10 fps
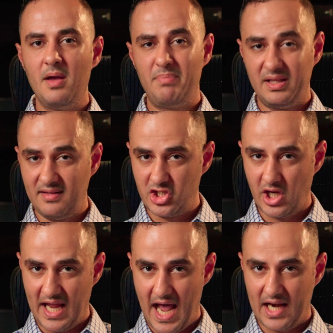
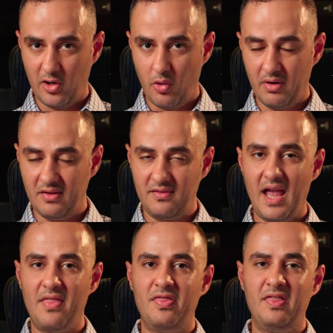petition categories.
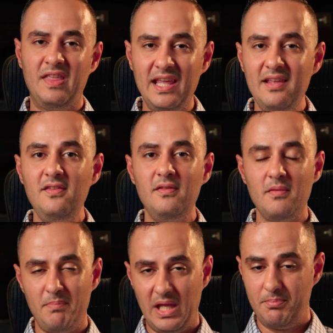And these
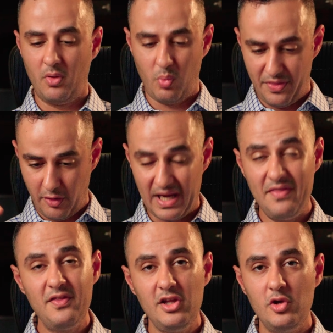people, when they're
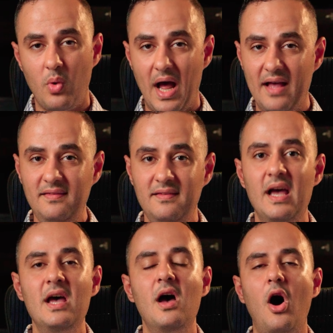in the US,
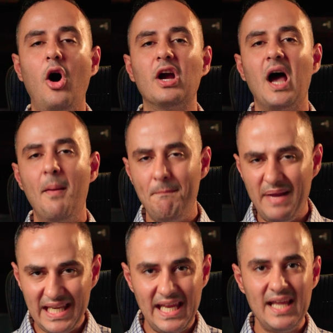are
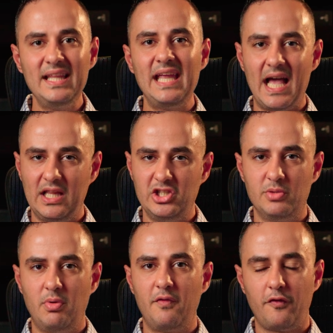immediately
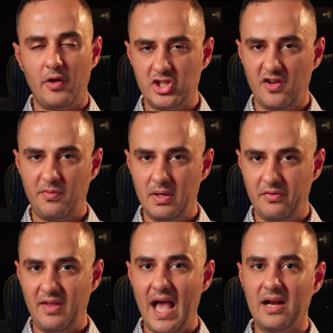eligible for adjustment of
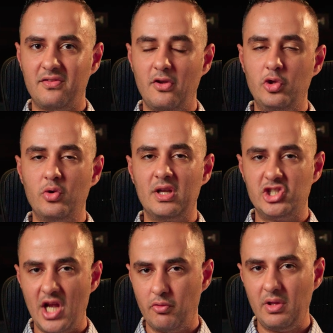status. So you can
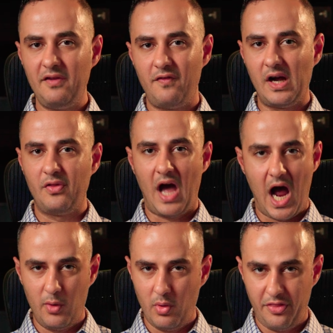generally file the
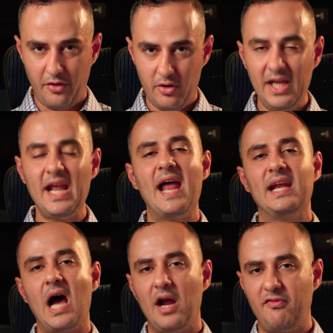I-130 and
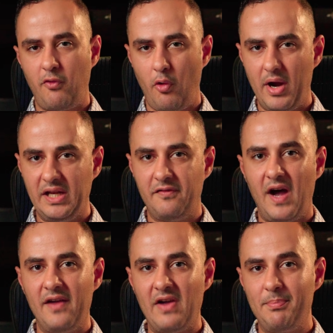
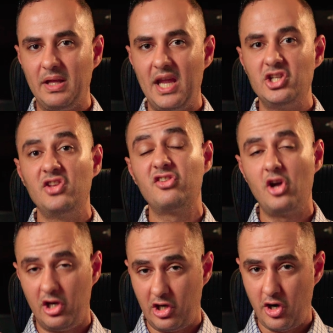I-485 applications
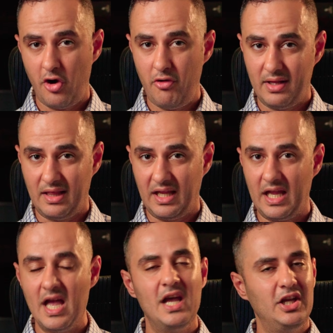concurrently.
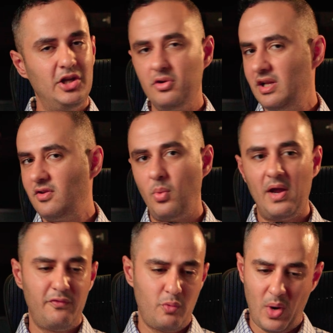You don't need to
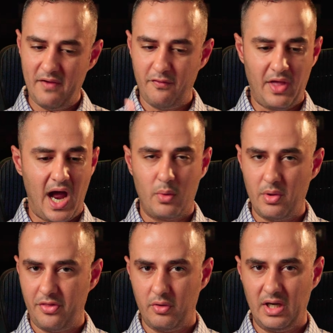wait for the
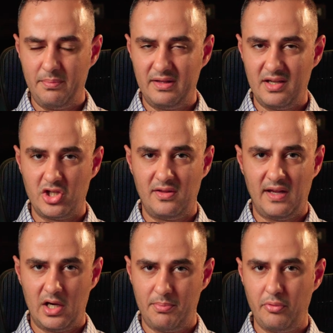I-130 petition to
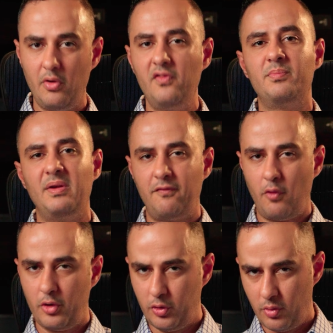get approved
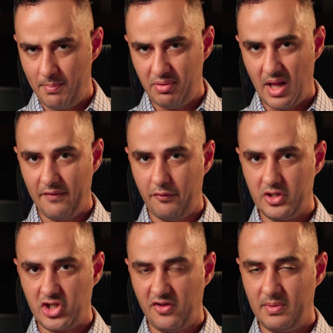before you apply for
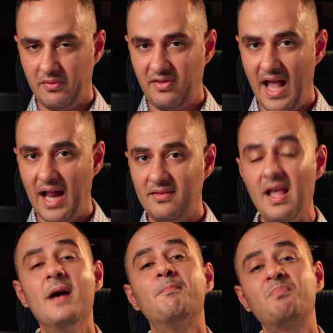adjustment of status.
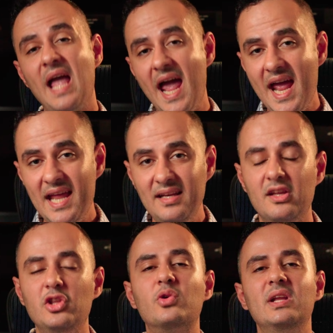
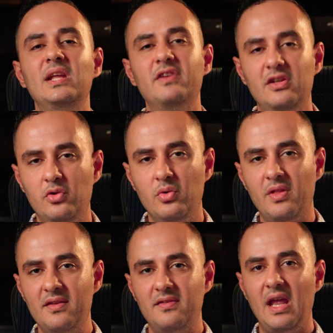And you can even do
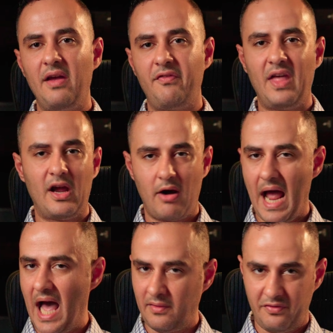this if they are
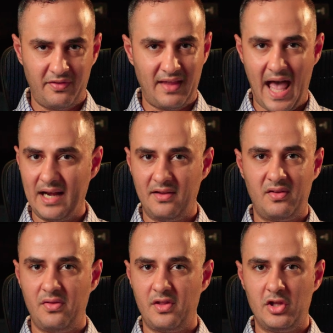out of status
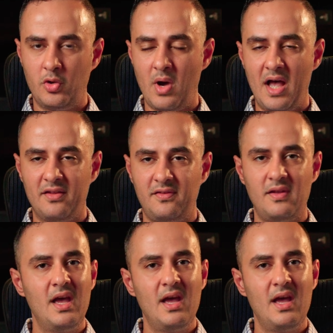in the US,